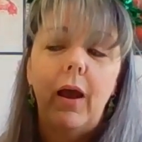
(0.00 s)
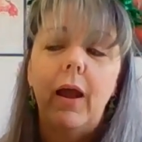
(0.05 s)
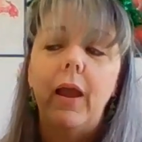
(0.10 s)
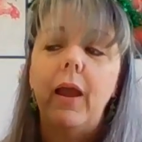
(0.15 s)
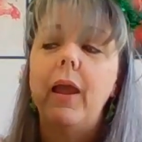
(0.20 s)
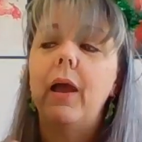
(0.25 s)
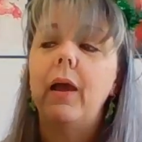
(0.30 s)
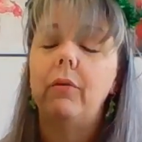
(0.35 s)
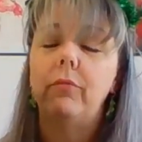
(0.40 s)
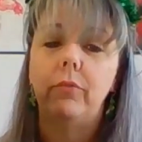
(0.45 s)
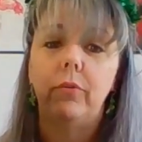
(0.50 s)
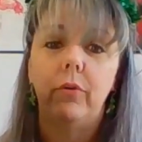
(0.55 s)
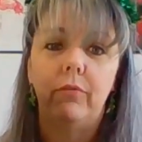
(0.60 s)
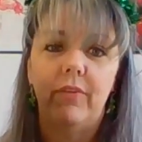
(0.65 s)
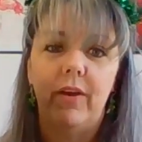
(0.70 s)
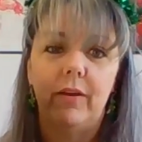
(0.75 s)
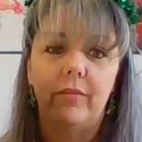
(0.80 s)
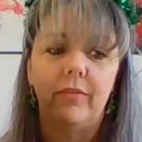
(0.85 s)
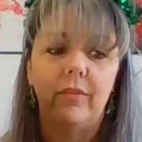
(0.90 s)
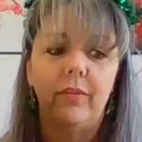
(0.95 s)
I have no
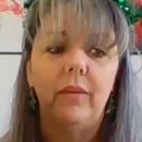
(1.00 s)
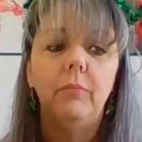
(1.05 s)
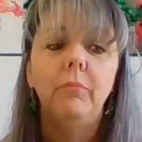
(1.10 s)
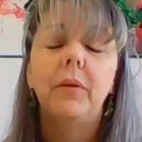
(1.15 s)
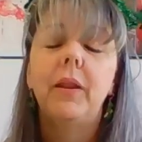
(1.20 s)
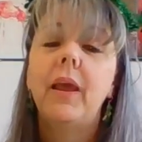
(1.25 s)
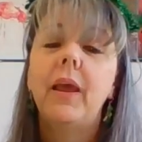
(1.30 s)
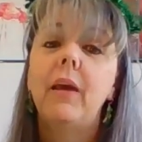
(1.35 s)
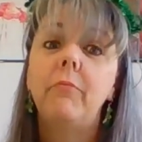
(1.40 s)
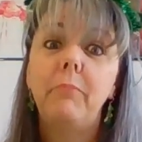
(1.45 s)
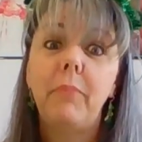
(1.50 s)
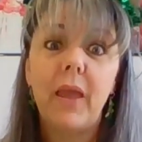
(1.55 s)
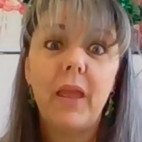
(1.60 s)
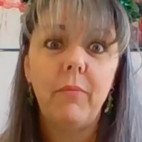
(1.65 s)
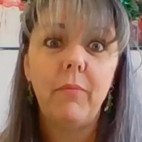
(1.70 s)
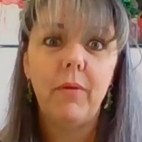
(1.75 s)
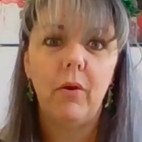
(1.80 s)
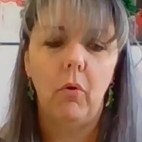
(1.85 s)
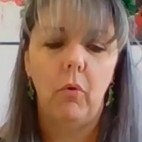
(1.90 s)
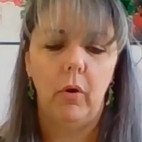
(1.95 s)
Vaseline, but I have
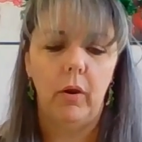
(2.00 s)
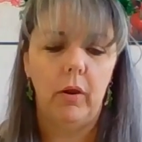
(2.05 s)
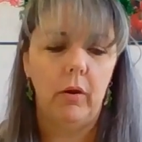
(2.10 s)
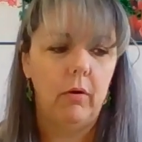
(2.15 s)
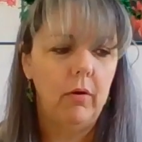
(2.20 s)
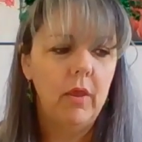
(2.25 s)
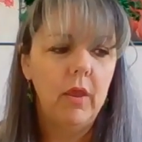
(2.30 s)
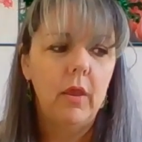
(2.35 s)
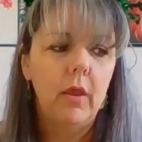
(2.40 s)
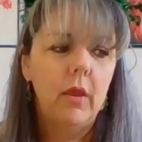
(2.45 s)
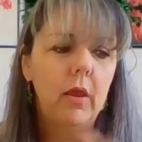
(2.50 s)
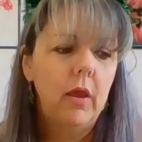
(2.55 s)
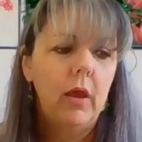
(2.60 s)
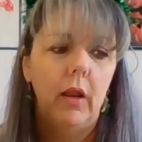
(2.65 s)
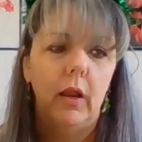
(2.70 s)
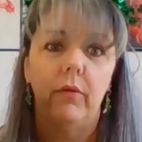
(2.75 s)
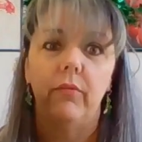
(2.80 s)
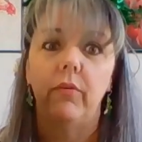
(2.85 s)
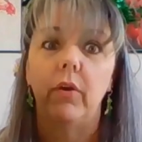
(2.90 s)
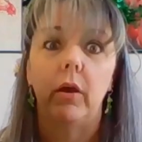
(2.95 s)
baby oil,
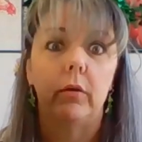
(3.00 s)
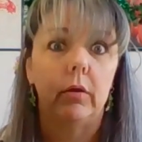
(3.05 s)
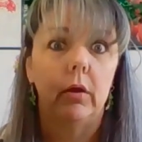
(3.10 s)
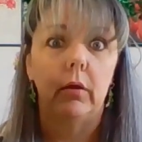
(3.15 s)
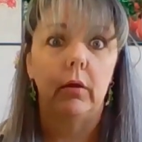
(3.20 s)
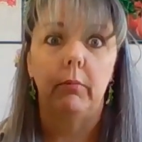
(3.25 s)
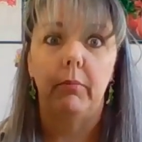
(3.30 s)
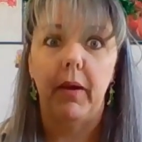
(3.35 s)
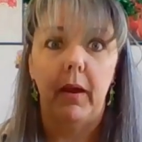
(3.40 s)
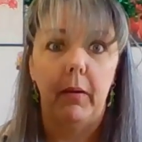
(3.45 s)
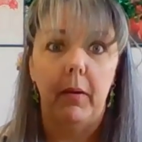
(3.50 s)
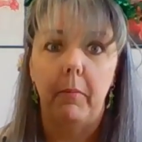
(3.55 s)
and I've got a ton of